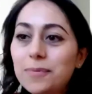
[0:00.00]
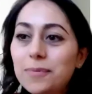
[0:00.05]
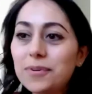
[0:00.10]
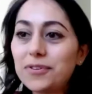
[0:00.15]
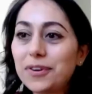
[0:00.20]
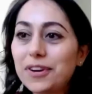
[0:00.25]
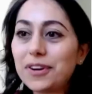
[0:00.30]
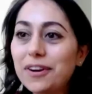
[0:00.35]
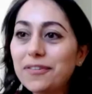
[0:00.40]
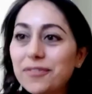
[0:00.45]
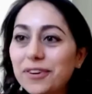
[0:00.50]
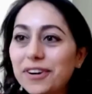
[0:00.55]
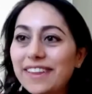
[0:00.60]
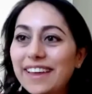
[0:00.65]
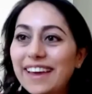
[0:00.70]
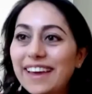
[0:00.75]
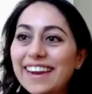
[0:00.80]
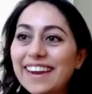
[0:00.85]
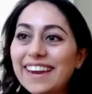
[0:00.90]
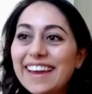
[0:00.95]
for covering
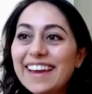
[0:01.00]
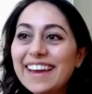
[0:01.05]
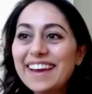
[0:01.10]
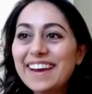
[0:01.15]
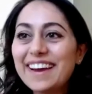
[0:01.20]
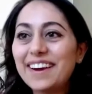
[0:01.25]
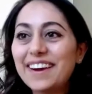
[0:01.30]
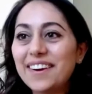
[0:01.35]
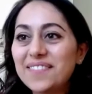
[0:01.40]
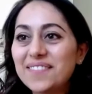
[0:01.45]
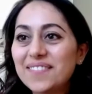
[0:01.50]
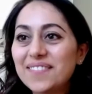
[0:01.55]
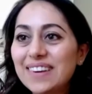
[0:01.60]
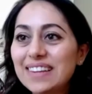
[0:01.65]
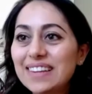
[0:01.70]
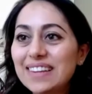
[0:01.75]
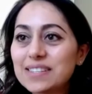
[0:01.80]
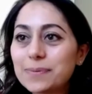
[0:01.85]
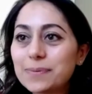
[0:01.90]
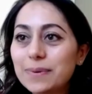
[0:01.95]
that,
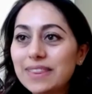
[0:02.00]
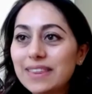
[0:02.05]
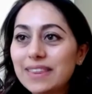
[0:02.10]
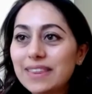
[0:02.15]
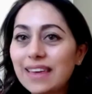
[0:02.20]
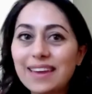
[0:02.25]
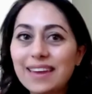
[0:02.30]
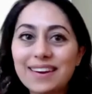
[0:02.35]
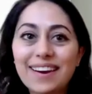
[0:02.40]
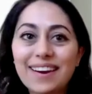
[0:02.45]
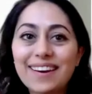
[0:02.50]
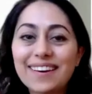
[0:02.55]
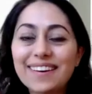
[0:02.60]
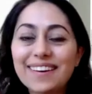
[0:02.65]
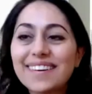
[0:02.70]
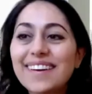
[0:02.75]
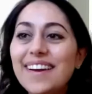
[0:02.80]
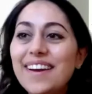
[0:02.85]
Elizabeth and Hung.